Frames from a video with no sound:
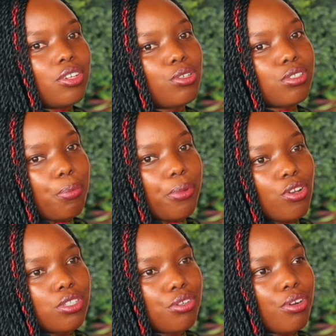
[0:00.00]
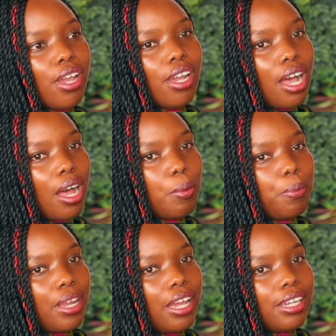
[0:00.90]
And also because growing up,
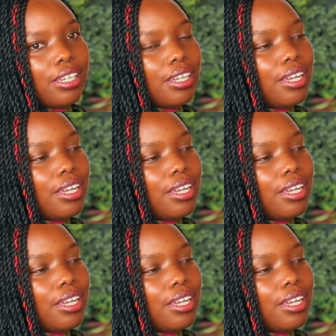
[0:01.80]
like,